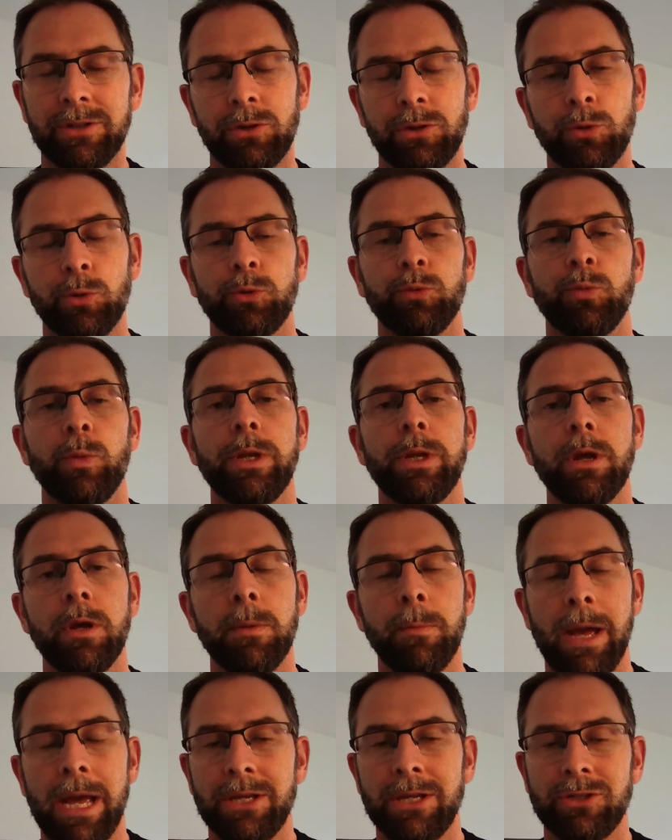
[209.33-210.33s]
and of course we
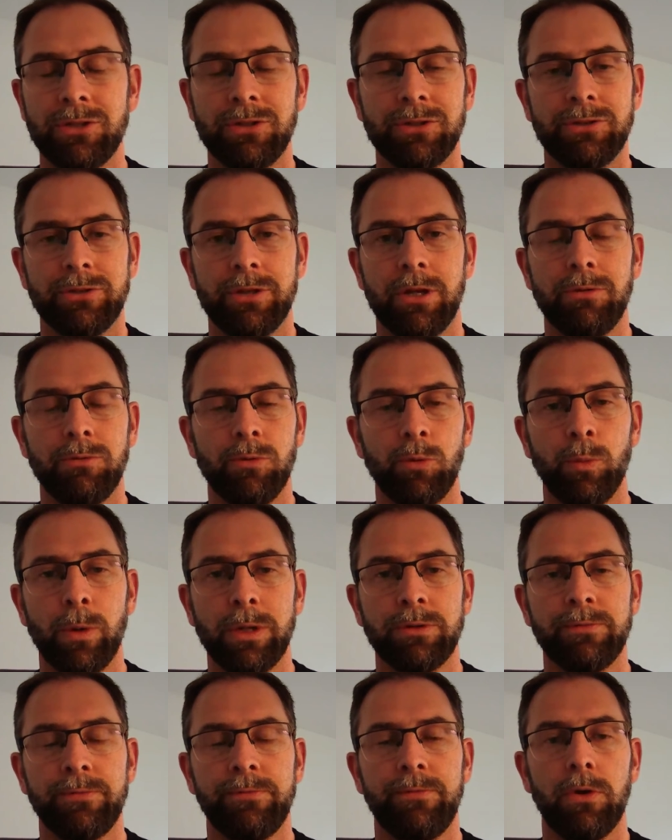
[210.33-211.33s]
know patients don't
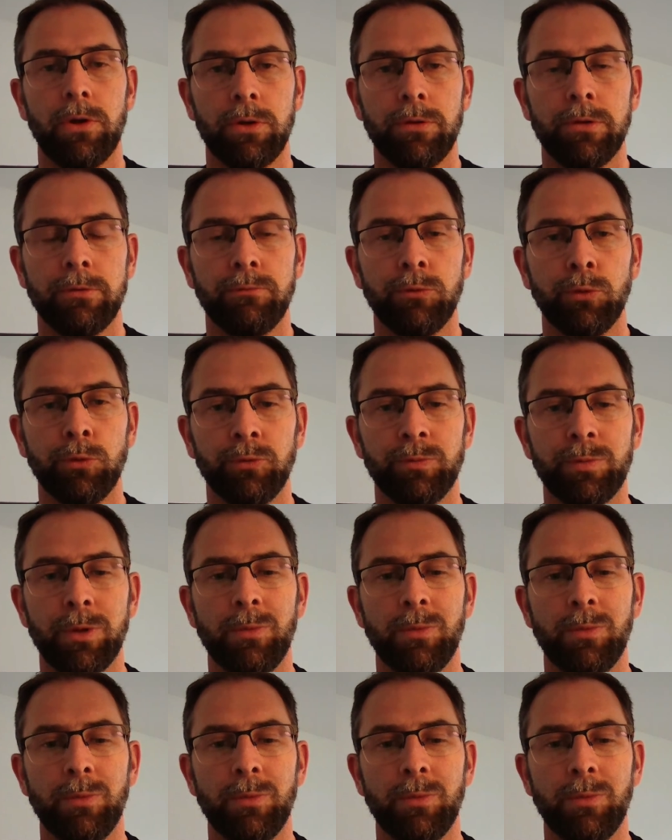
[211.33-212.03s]
always follow the rules,